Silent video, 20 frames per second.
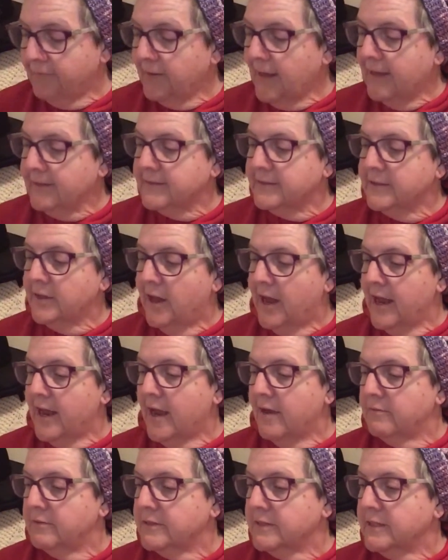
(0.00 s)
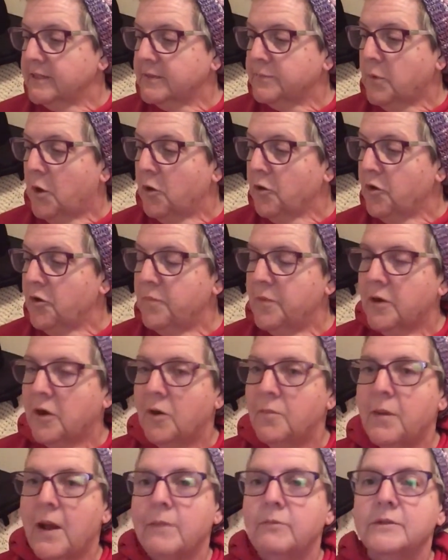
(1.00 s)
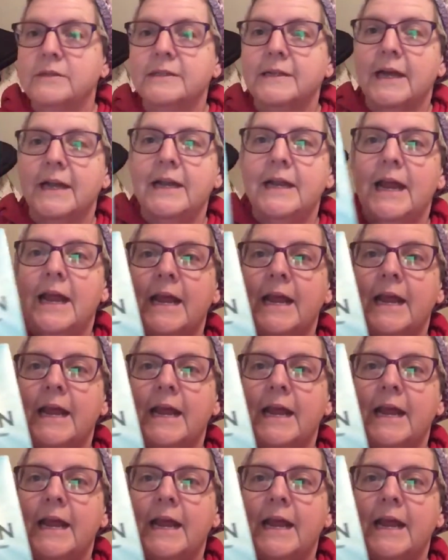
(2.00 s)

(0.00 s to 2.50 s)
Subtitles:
last night I was at small group at our Bible study,